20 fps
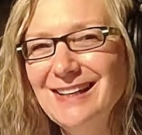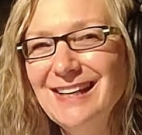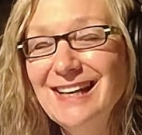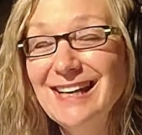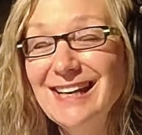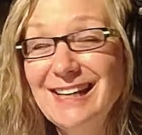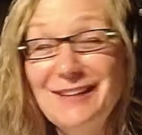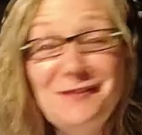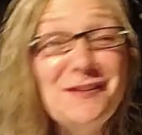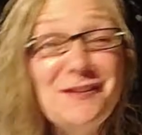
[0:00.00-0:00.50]

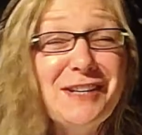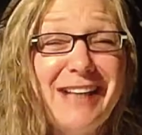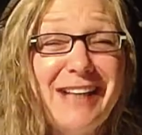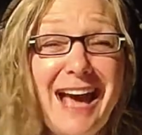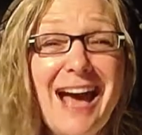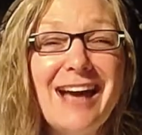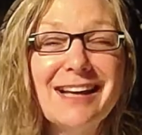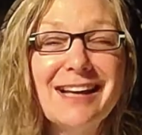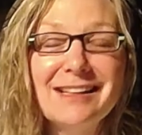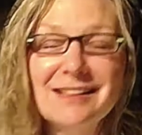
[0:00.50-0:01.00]
And if you
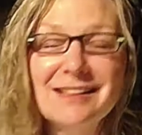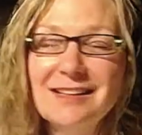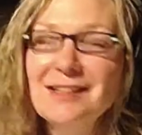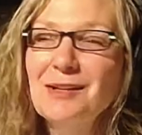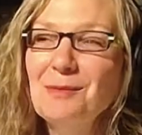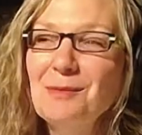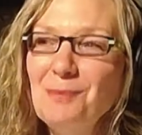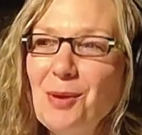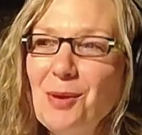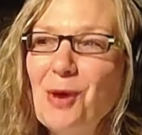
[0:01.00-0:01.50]
can,
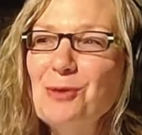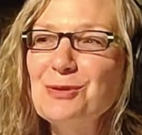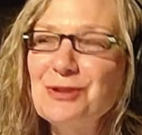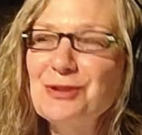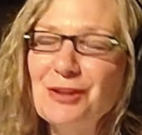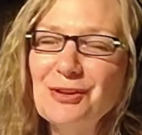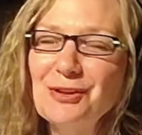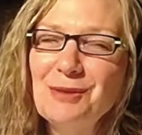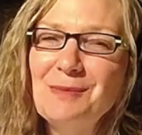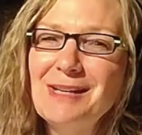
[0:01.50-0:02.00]
post
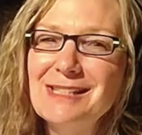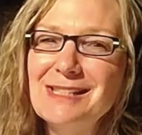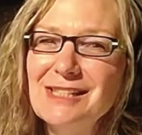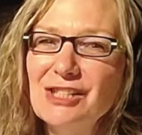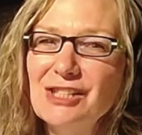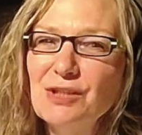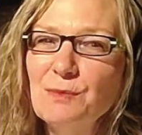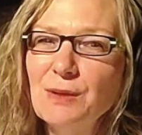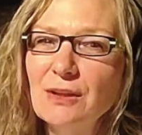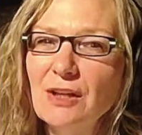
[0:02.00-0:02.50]
on the
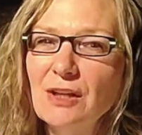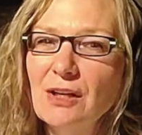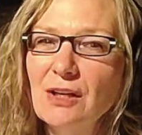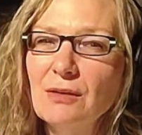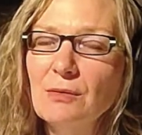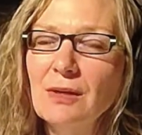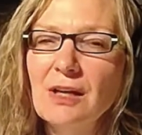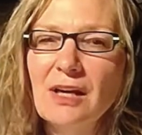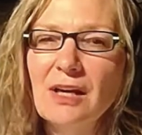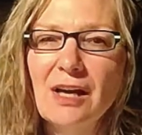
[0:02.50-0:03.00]
message
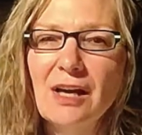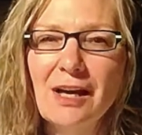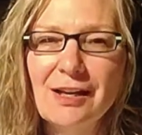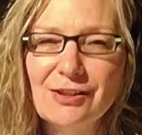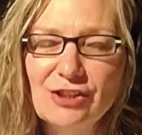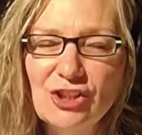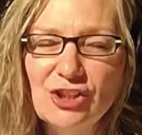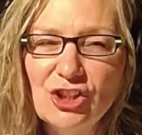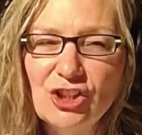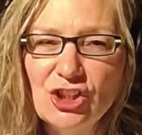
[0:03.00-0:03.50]
below
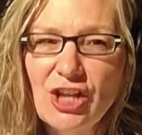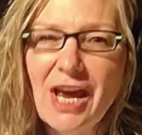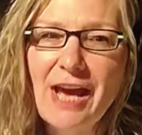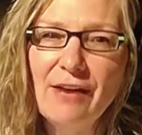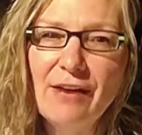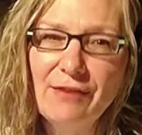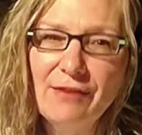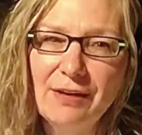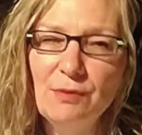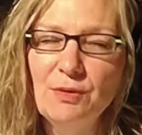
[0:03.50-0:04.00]
and
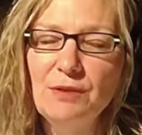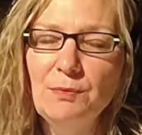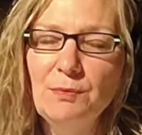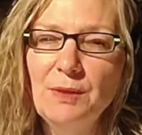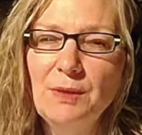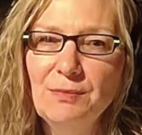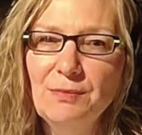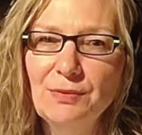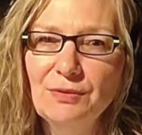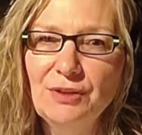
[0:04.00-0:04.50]
share it with
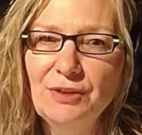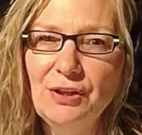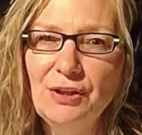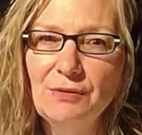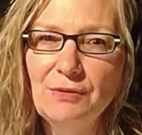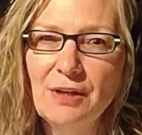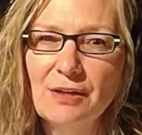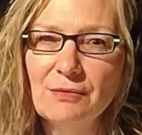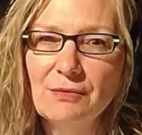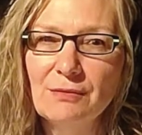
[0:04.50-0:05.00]
people
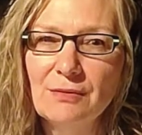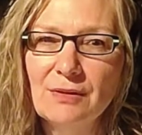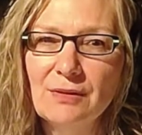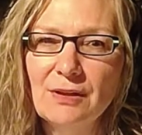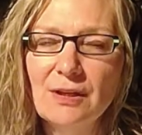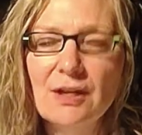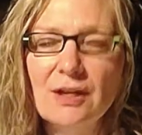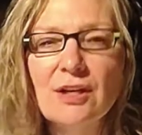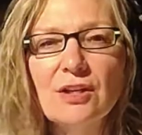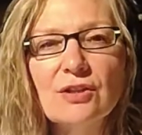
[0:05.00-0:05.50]
you know.
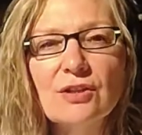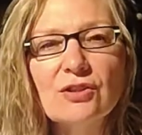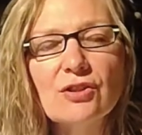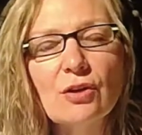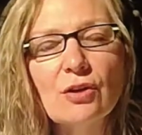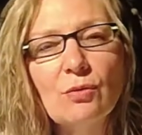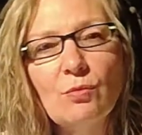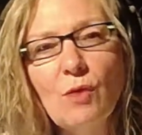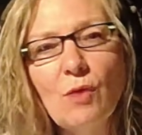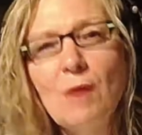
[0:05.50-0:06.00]

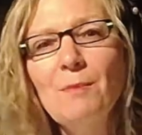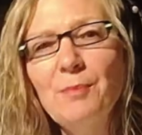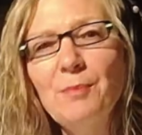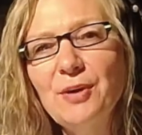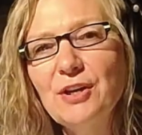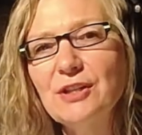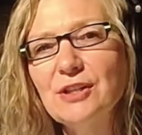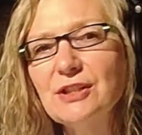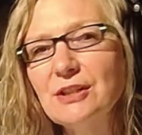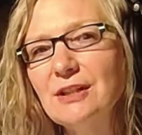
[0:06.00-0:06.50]
So one
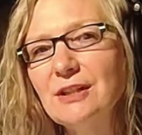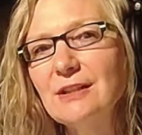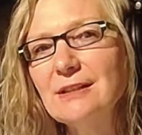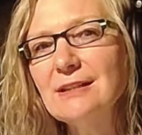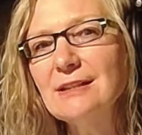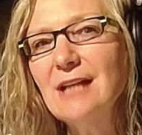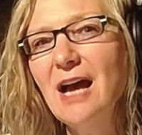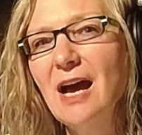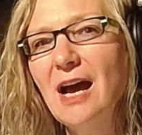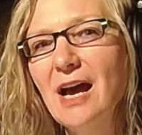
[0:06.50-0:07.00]
person at a
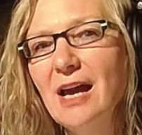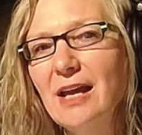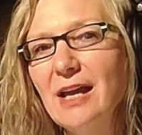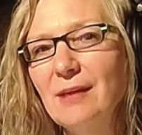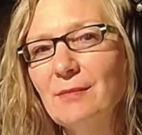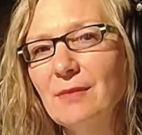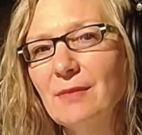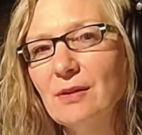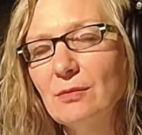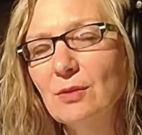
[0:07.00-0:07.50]

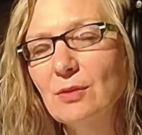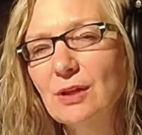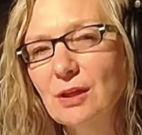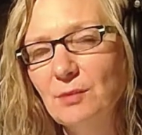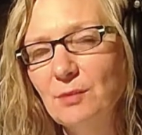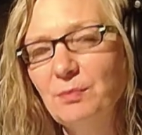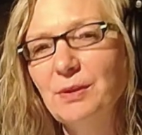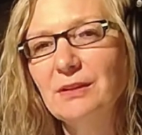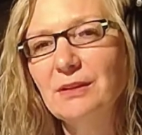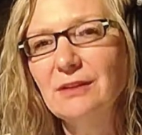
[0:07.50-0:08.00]
time, we're going
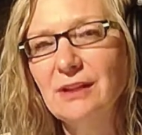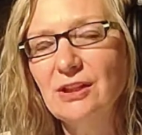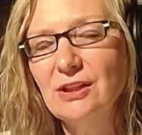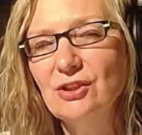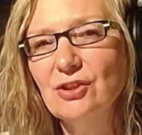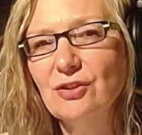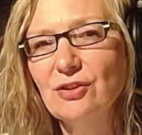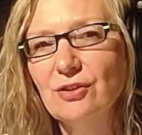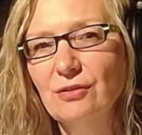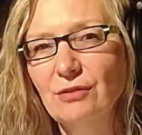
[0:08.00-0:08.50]
to build
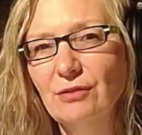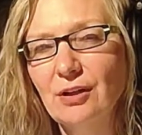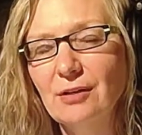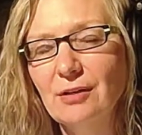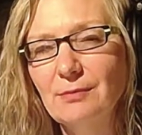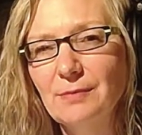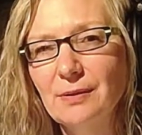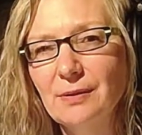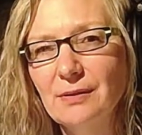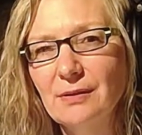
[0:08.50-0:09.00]
each other
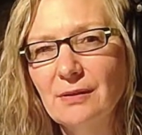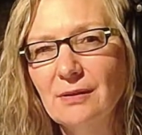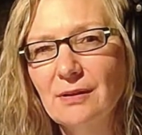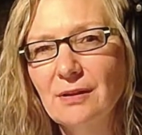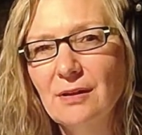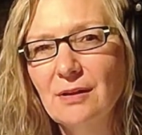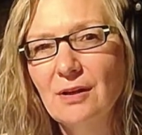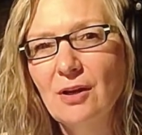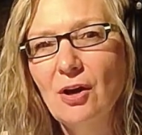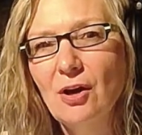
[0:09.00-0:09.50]
up.
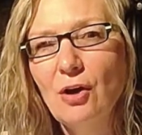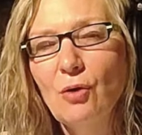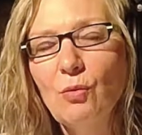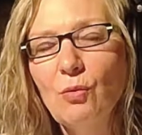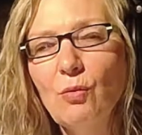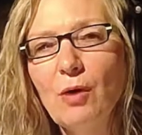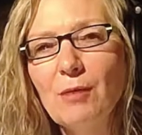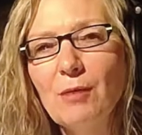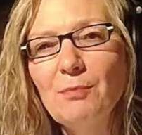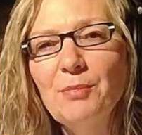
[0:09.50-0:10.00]

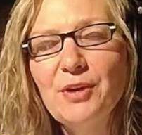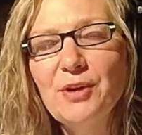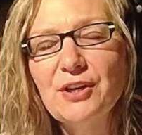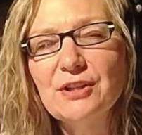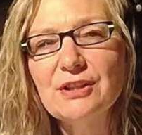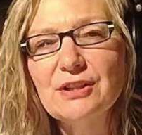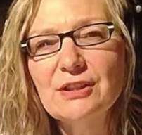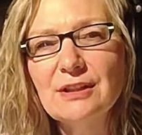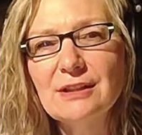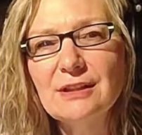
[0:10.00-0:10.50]
One
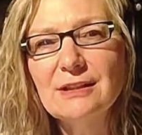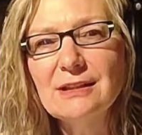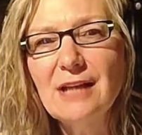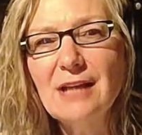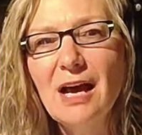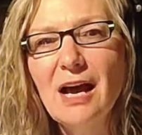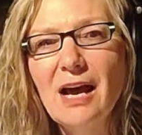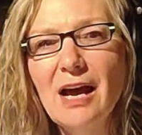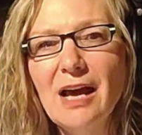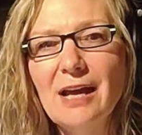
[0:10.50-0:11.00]
person at a
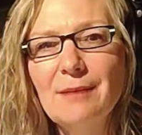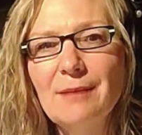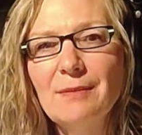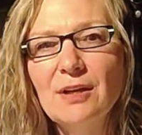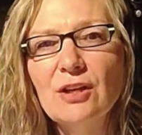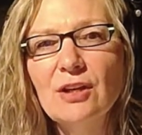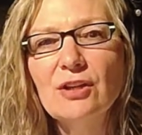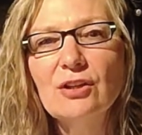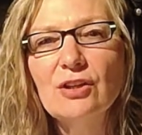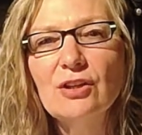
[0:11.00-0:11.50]
time,
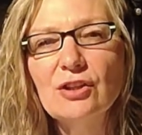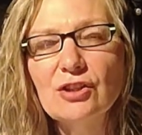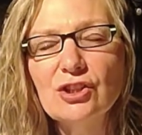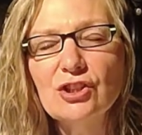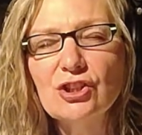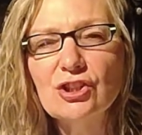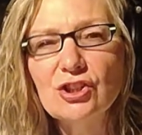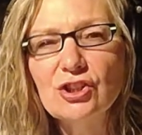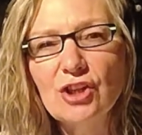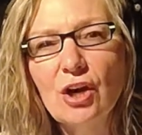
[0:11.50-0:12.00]
you're going to
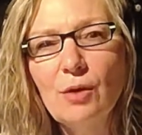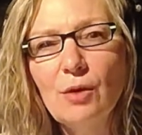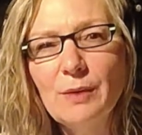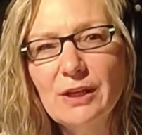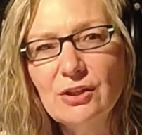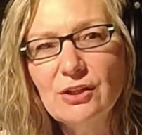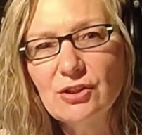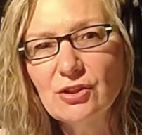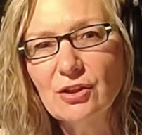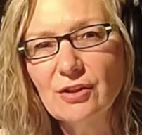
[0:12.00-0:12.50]
show
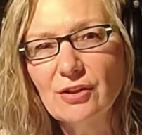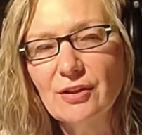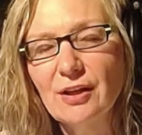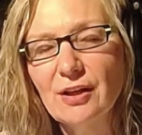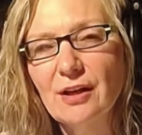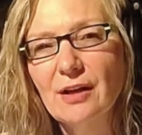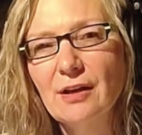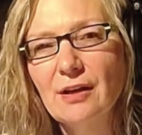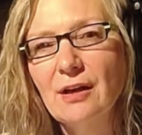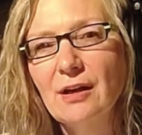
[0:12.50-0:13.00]
each
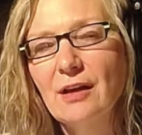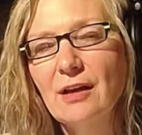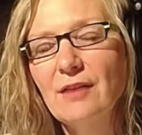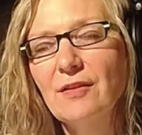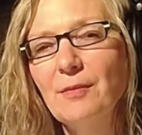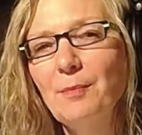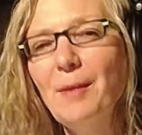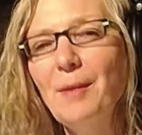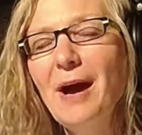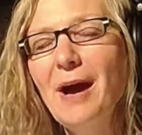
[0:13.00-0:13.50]
other
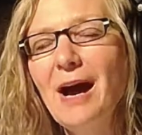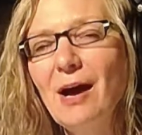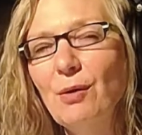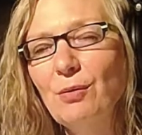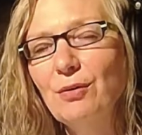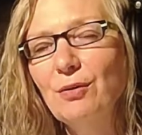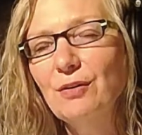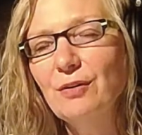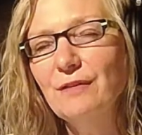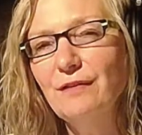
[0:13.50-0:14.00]
the
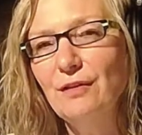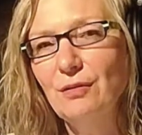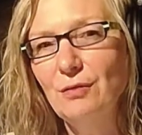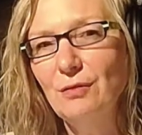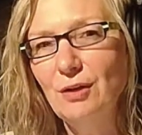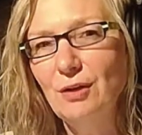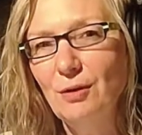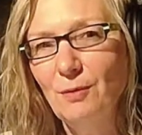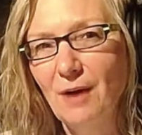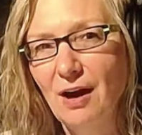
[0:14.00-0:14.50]
power of who
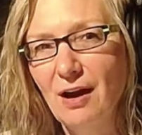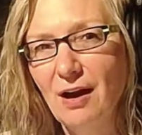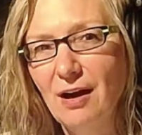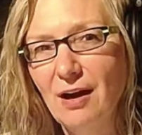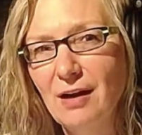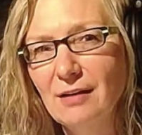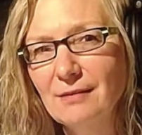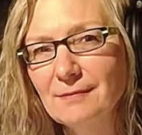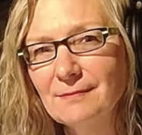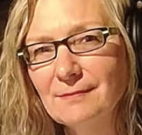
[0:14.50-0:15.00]
you
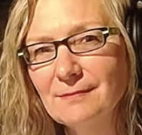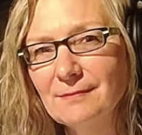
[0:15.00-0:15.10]
are